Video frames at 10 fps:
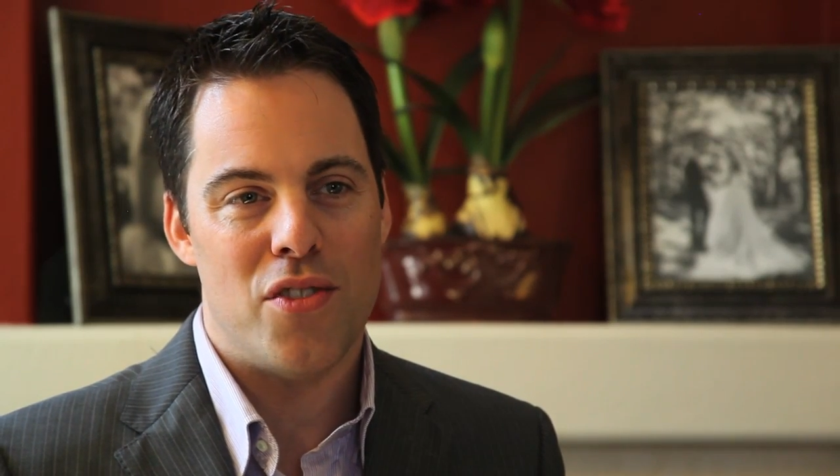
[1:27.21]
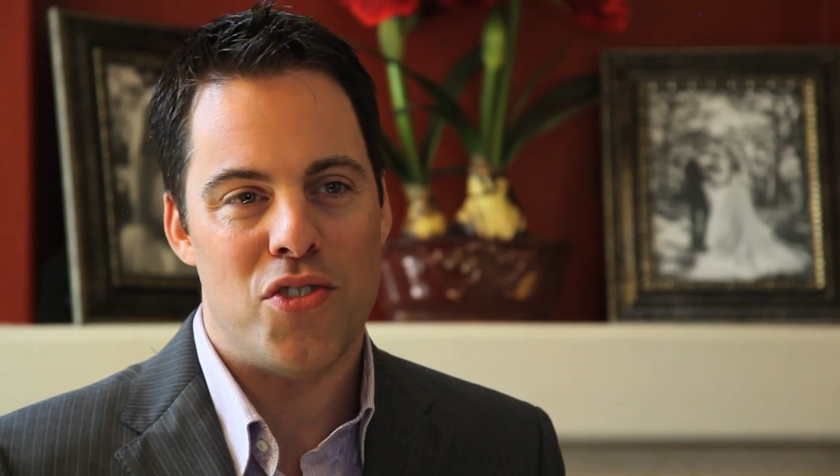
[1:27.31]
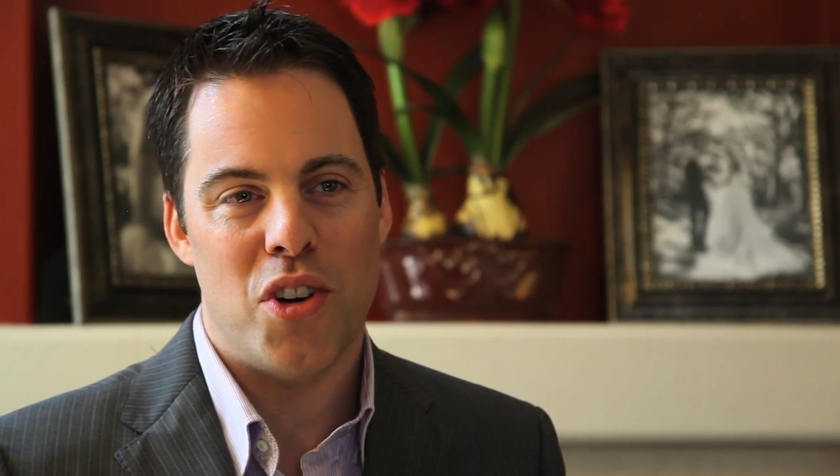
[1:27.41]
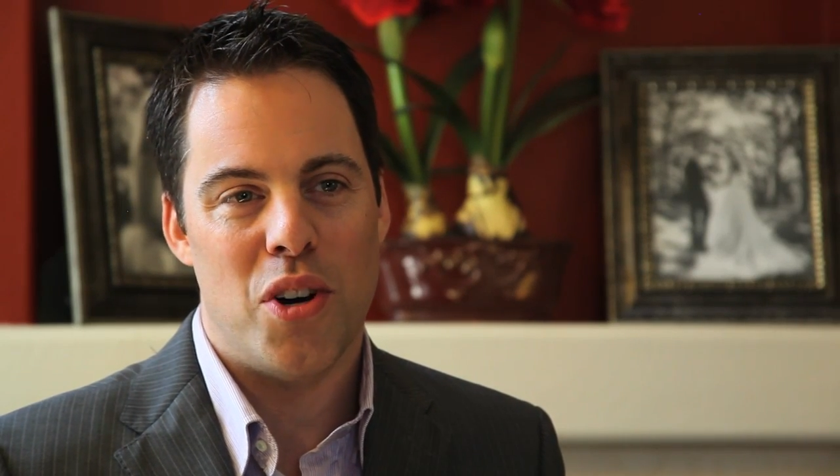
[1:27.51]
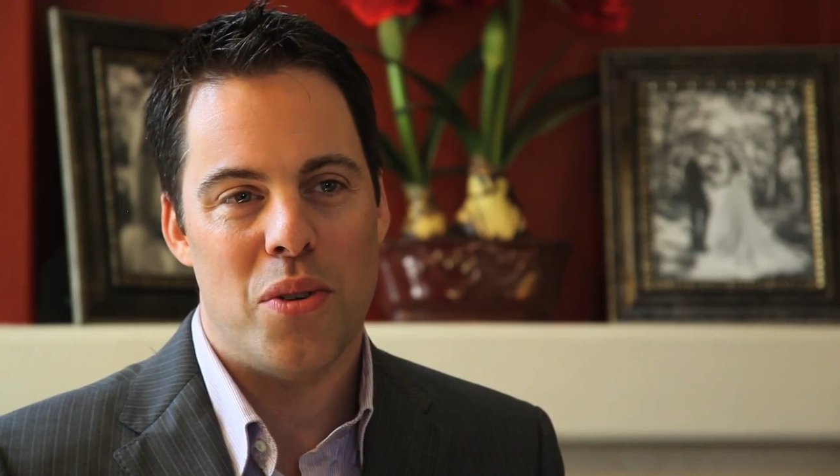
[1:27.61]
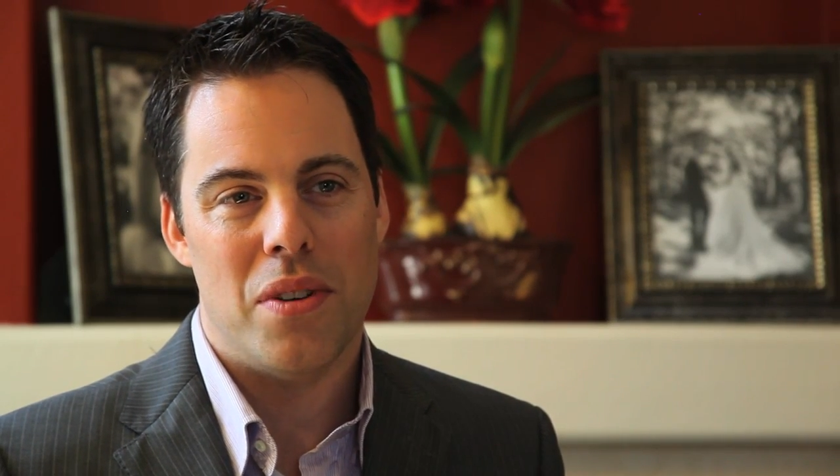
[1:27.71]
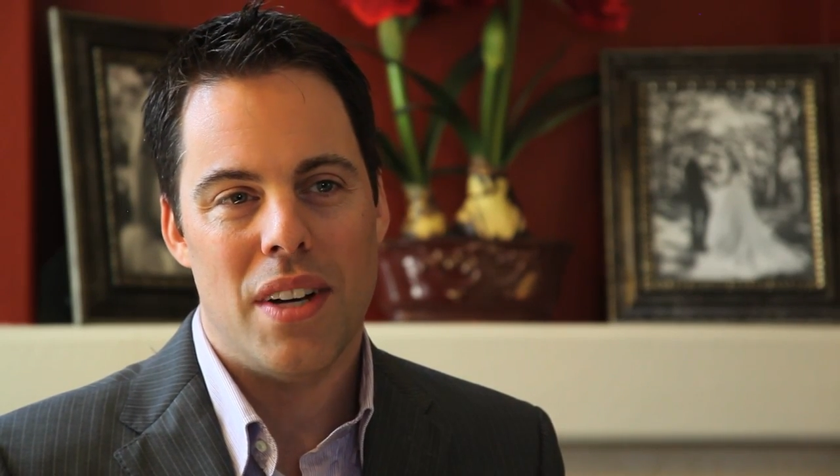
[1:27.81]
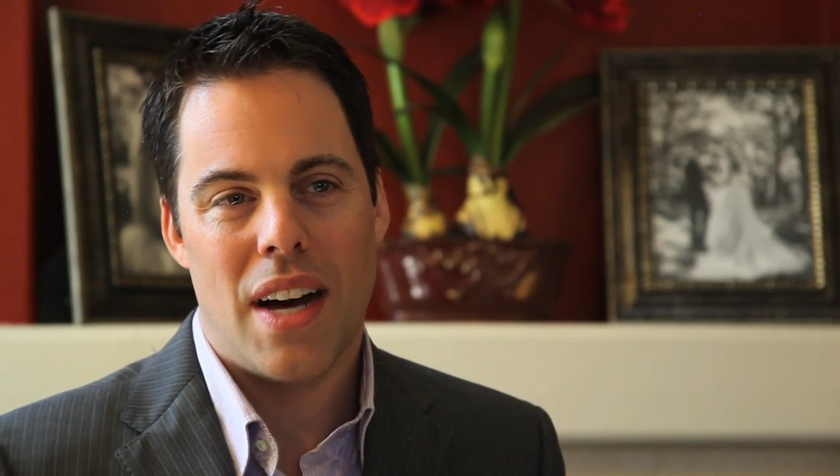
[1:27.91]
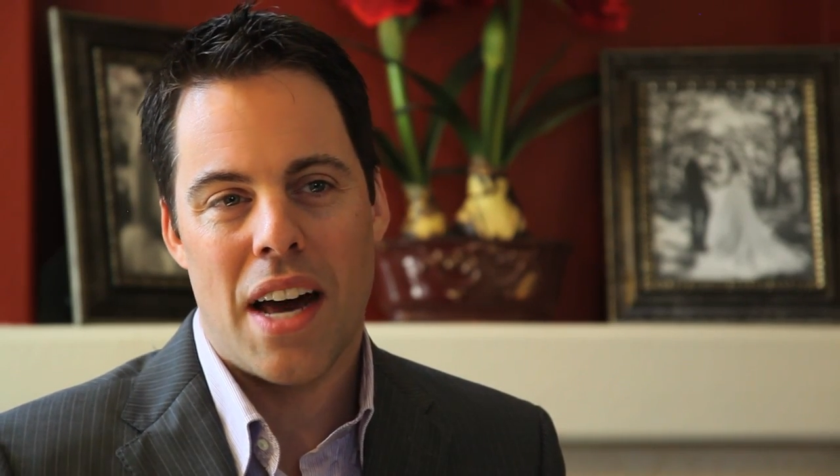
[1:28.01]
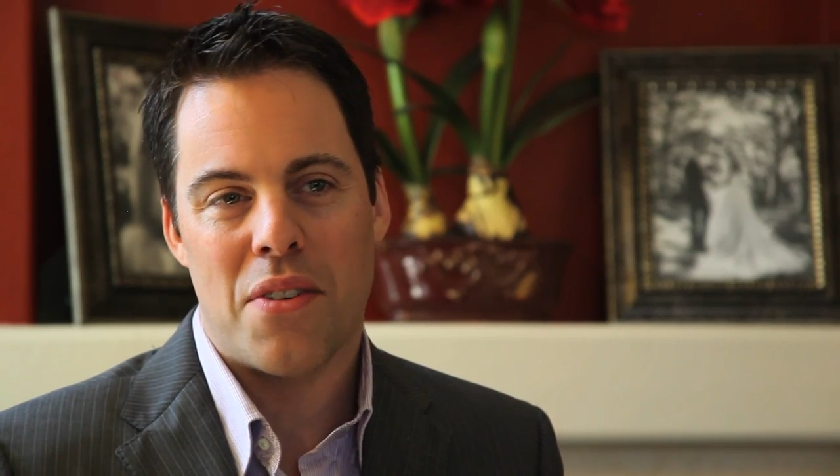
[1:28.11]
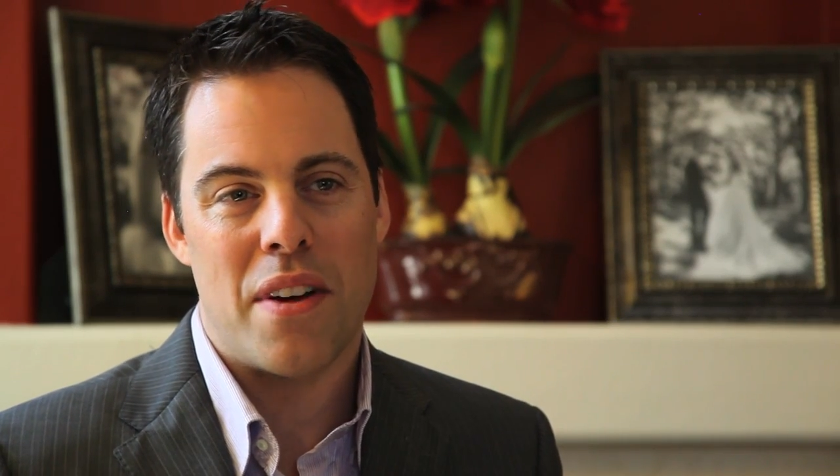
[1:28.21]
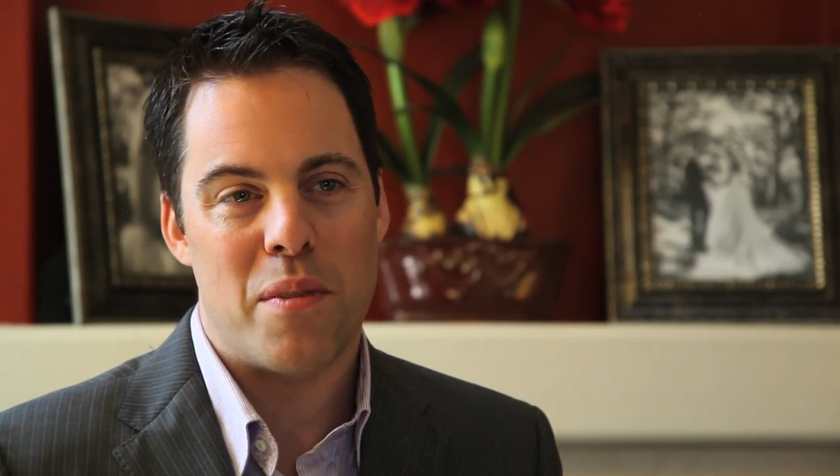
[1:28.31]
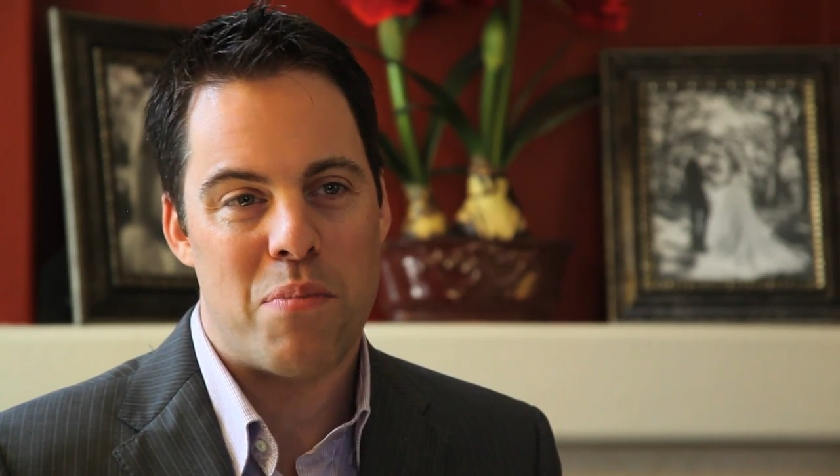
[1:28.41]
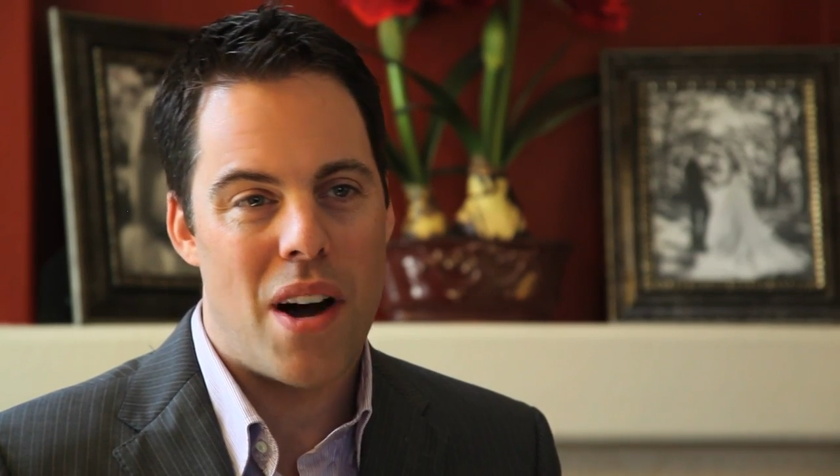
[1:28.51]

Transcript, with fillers: so I don't have a